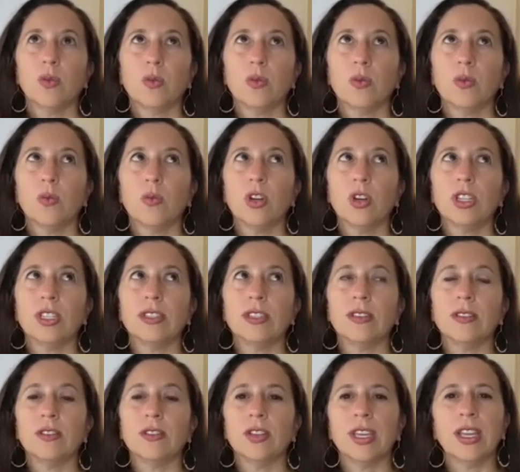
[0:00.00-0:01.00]

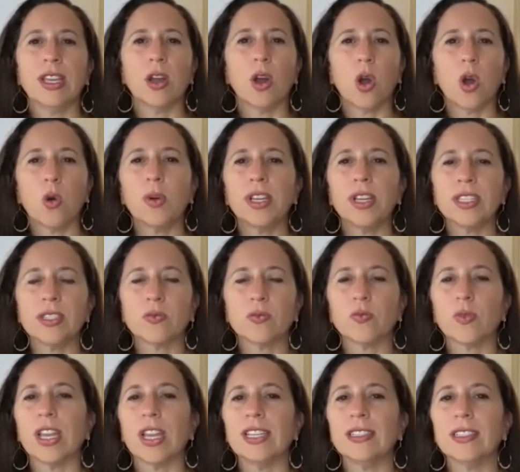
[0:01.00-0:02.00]
do they always
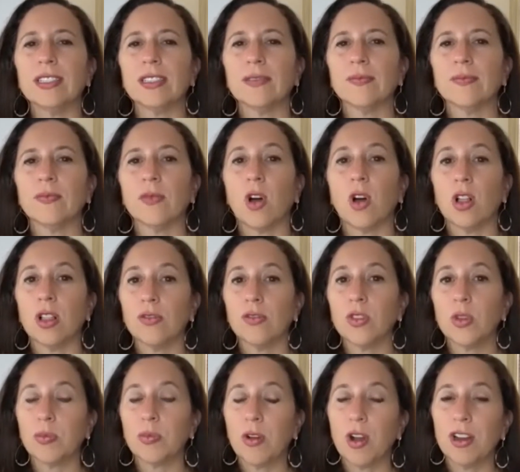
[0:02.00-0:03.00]
rent all of
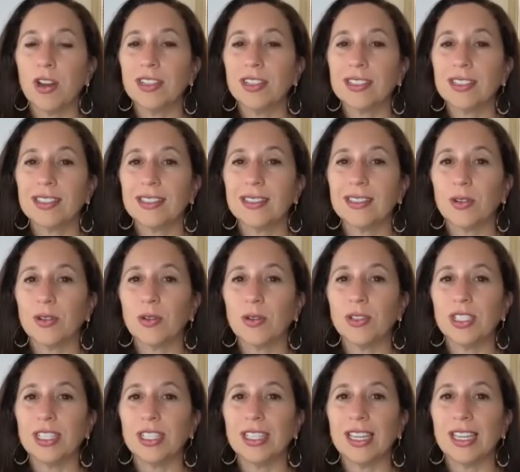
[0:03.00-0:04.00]
the products, or
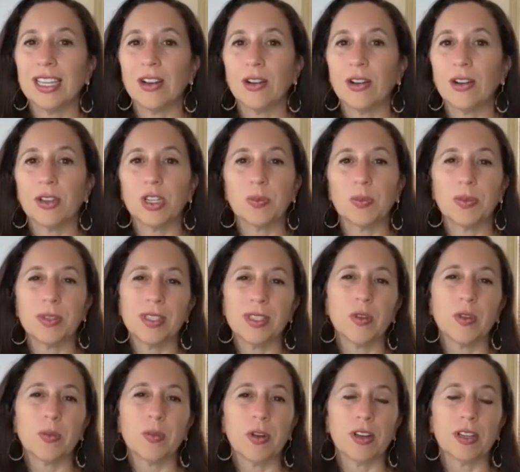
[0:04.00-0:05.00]
are there
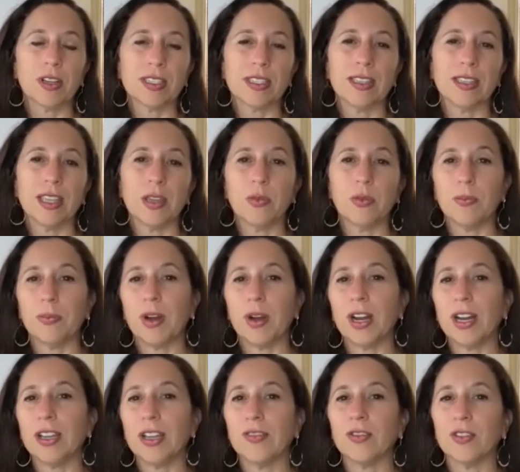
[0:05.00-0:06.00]
specific products that they would
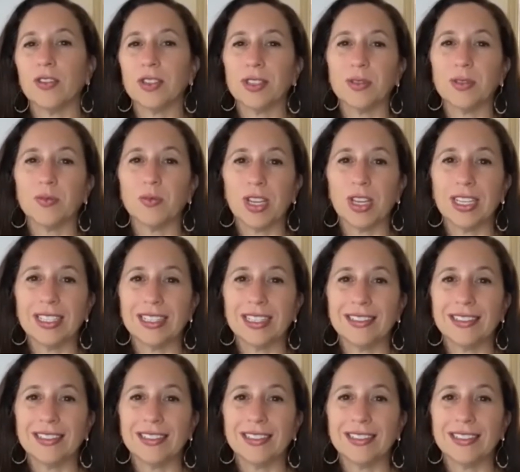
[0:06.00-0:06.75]
buy versus rent?